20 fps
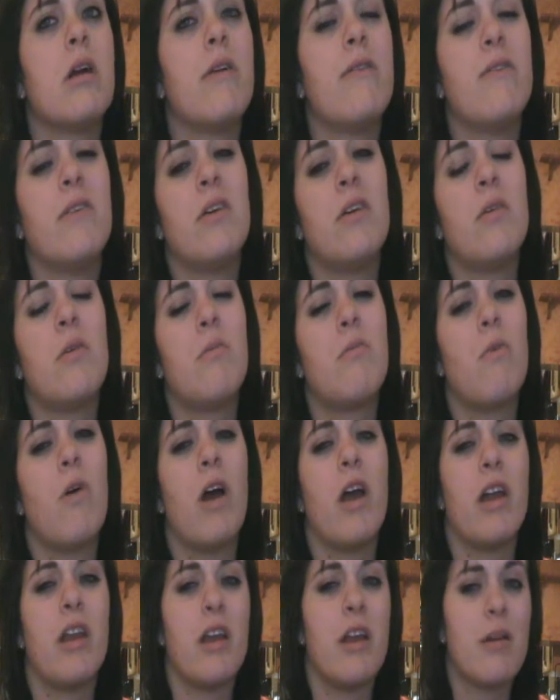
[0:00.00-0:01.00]
I feel like I'm
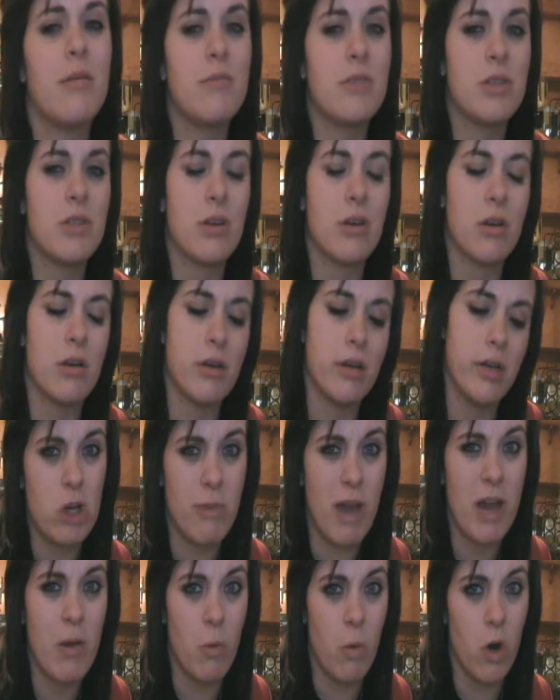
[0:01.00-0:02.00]
whining, I'm sorry.
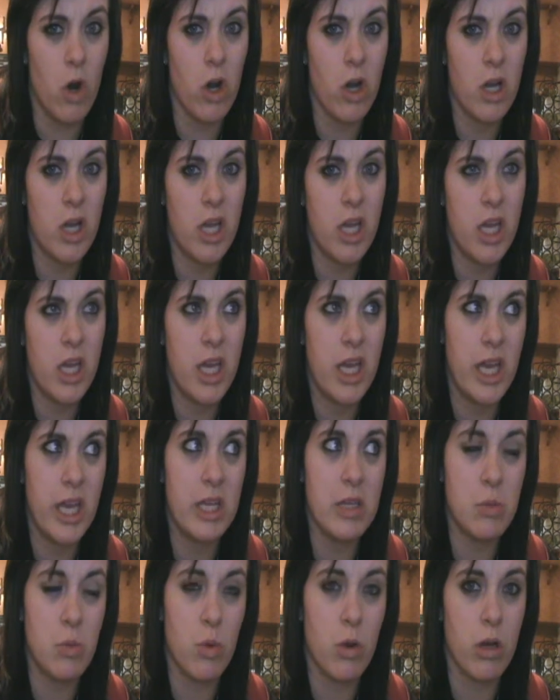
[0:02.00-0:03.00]
My work
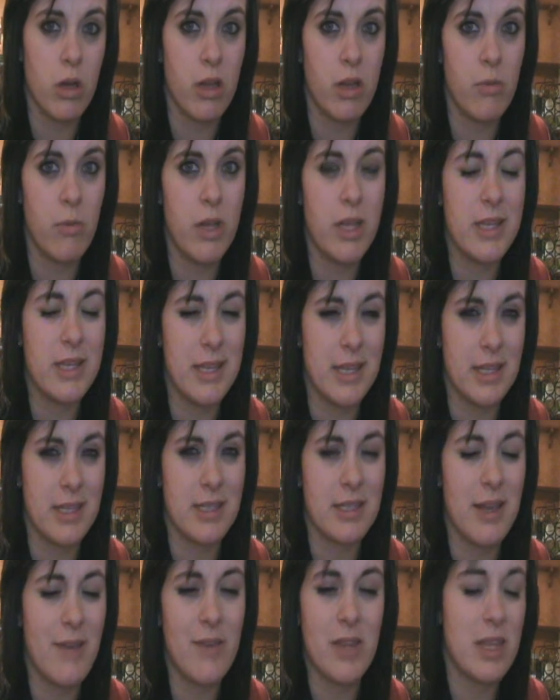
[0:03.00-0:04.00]
is working with
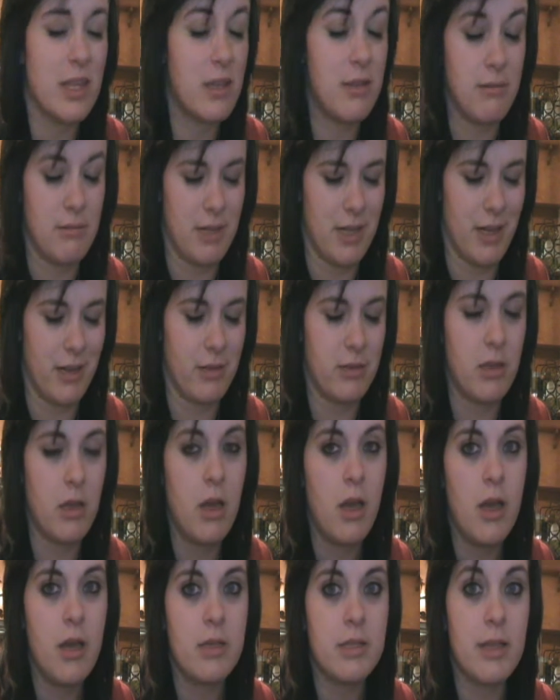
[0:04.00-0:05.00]
sixth, seventh, sixth,
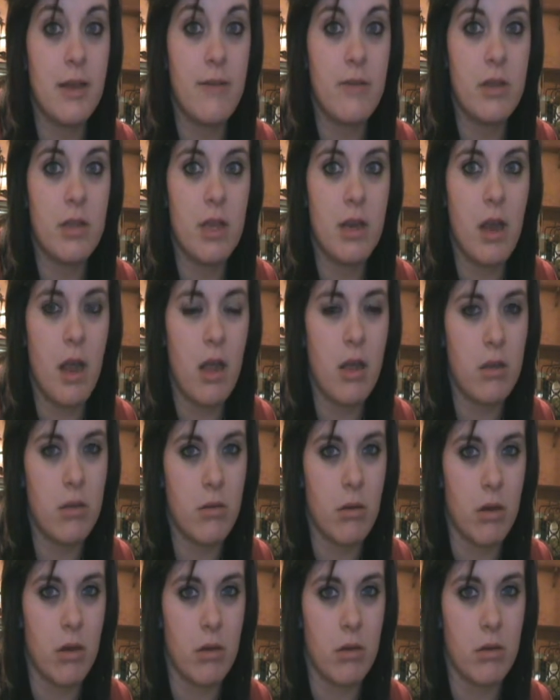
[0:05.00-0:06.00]
seventh and eighth
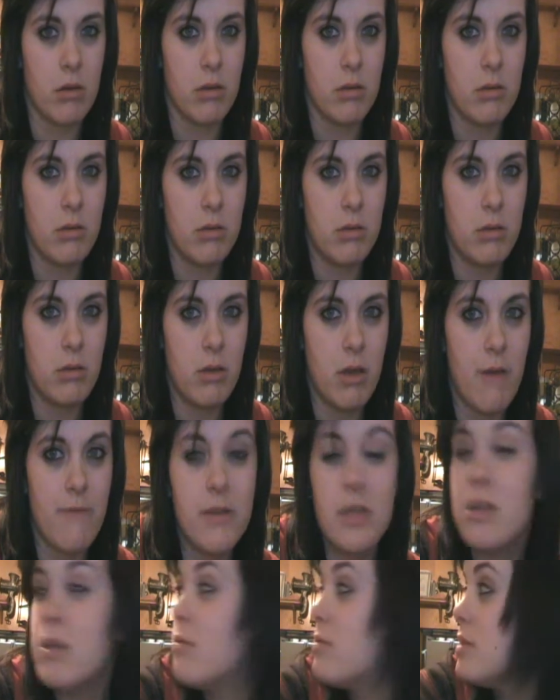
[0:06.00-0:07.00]
graders. I have
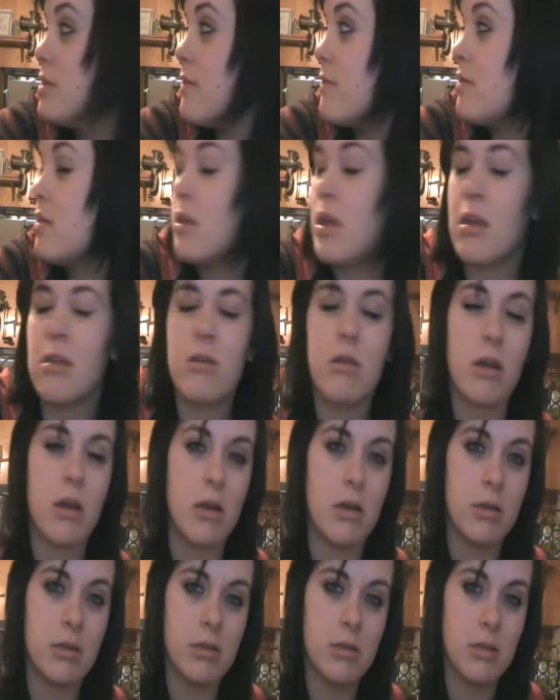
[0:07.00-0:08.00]
to deal with seventh and eighth
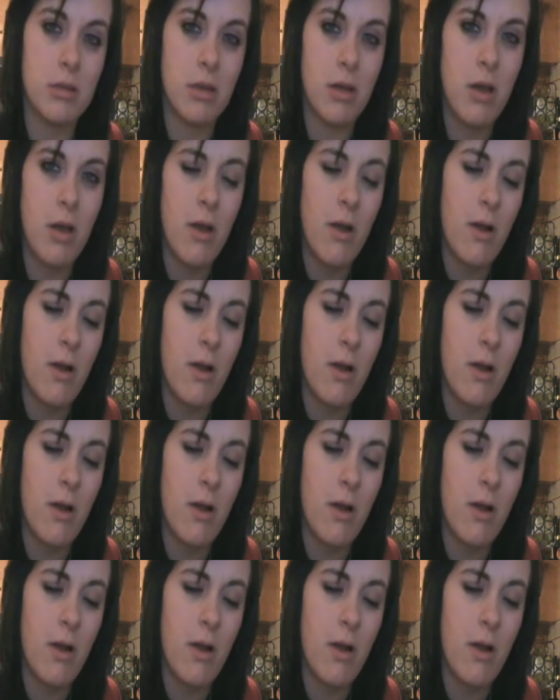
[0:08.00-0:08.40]
graders.